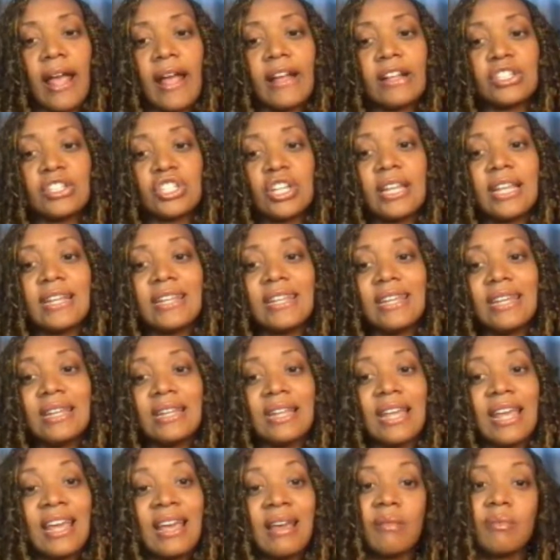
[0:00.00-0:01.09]
And it didn't
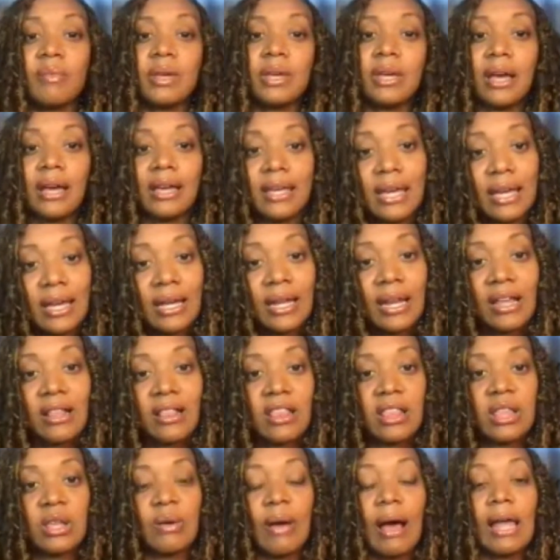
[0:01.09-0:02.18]
hit me again
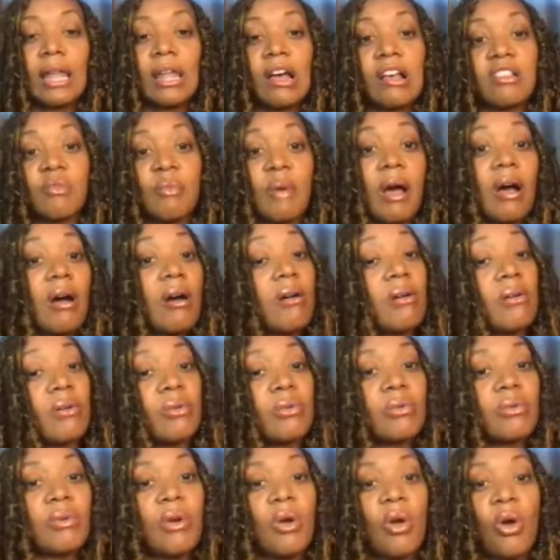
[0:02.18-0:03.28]
until I lost my
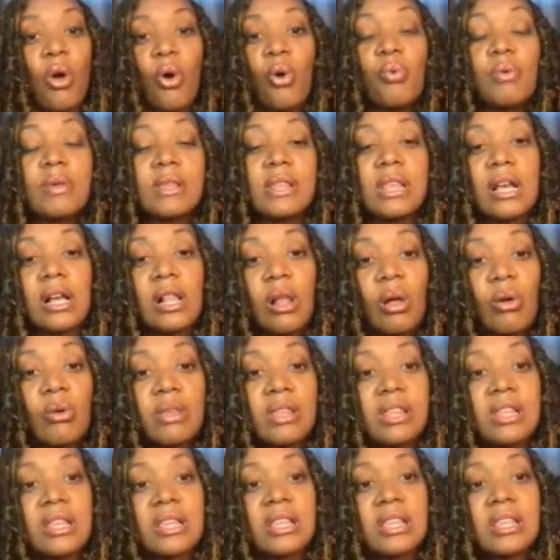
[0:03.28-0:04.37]
uncle, who was the
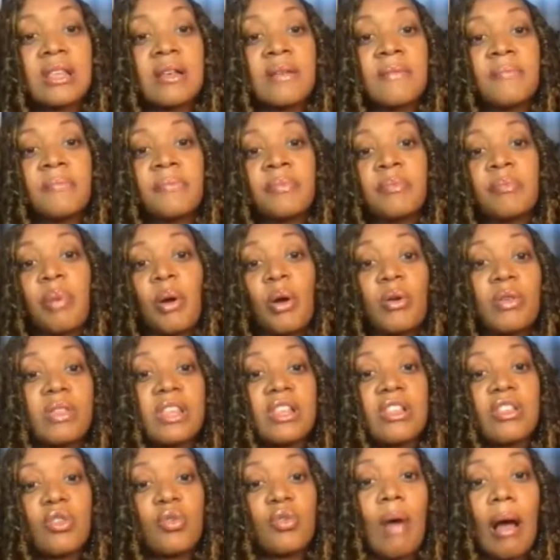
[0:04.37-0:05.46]
closest person
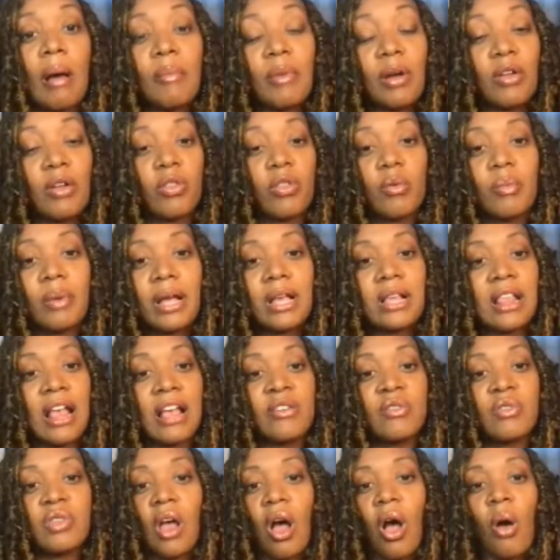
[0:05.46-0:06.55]
to my mother, because I
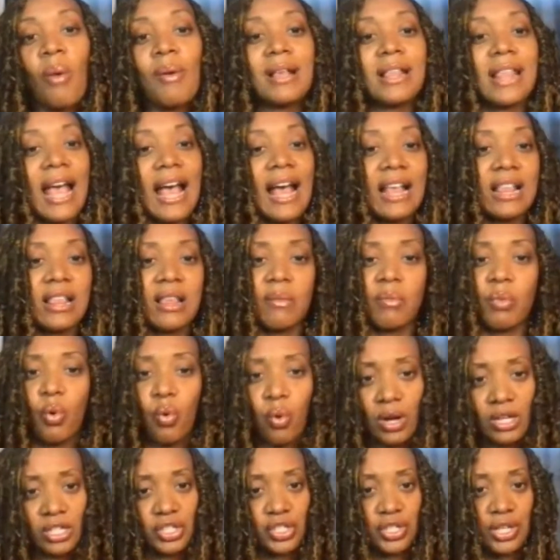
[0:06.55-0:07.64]
used to always ask him
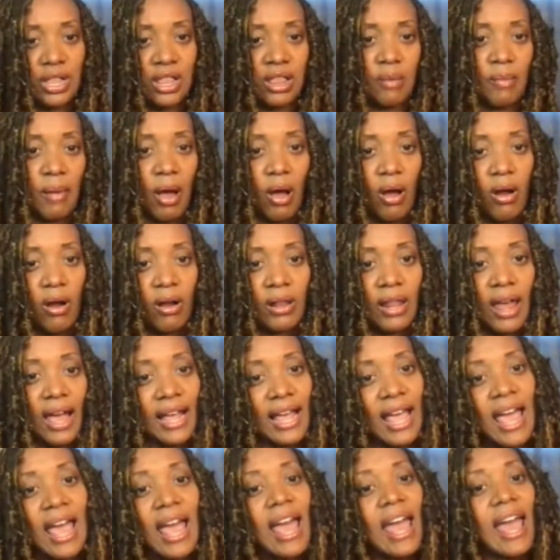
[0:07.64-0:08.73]
questions about her, like,
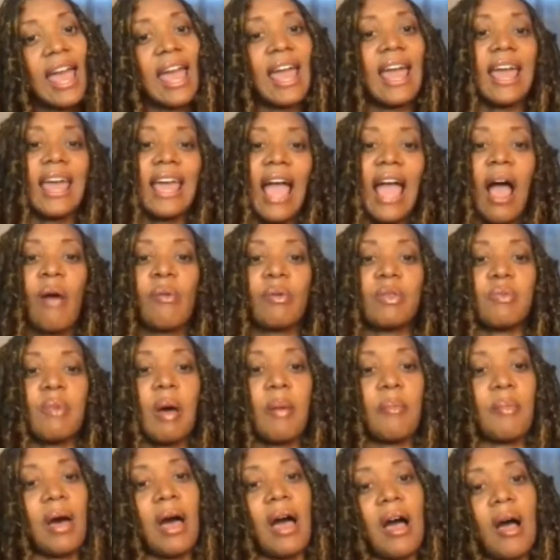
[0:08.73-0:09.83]
hey, how was my
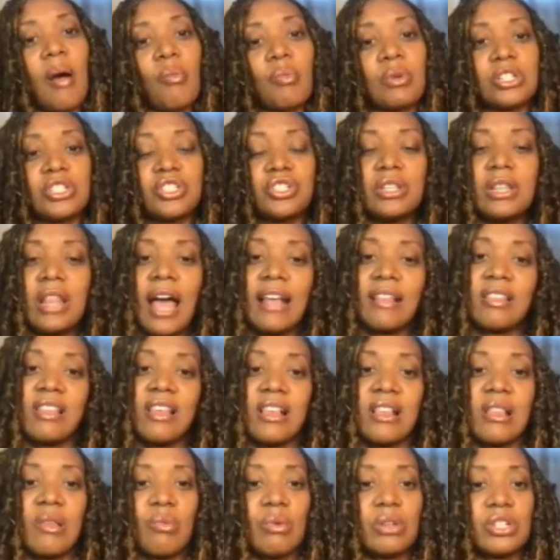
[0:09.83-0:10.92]
mom? Was she like
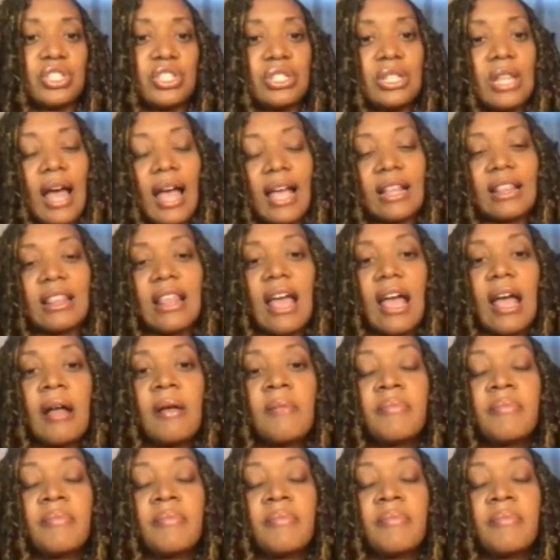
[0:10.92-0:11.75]
this? Was she like that?